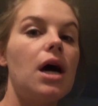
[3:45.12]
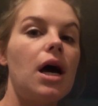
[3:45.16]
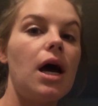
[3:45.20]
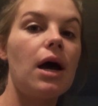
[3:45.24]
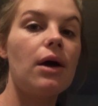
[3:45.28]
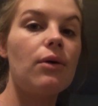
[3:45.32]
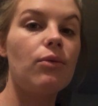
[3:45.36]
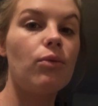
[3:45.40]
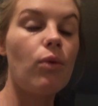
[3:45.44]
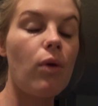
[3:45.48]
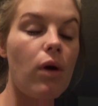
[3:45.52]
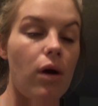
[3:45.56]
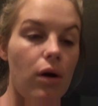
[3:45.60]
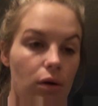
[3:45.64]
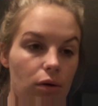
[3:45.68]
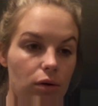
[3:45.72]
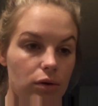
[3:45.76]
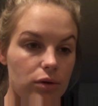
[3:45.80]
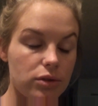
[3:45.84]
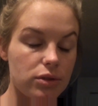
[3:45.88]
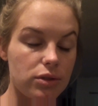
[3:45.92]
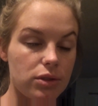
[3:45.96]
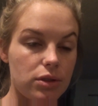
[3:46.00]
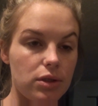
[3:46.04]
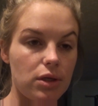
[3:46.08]
I
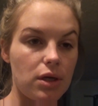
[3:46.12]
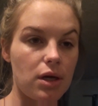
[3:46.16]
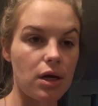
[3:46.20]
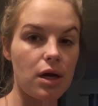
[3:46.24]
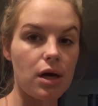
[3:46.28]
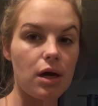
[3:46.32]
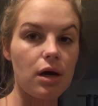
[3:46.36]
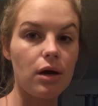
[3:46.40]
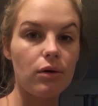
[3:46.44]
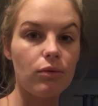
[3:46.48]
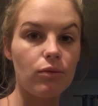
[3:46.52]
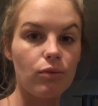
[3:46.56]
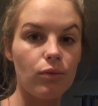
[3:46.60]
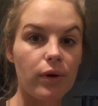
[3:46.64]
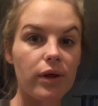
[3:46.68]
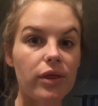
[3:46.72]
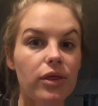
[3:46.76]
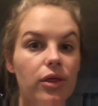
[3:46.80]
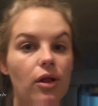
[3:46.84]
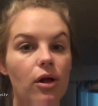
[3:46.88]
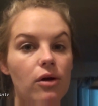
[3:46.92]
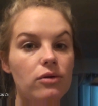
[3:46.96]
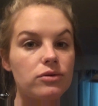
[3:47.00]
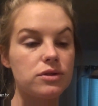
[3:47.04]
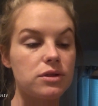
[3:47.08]
walked uh,
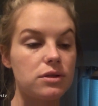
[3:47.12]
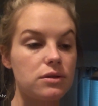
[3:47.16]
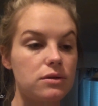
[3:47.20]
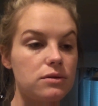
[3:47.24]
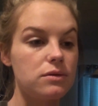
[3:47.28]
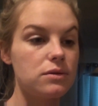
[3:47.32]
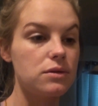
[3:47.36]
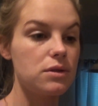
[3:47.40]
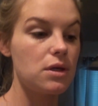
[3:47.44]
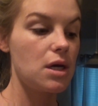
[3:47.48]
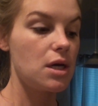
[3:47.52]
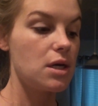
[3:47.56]
with Lawson.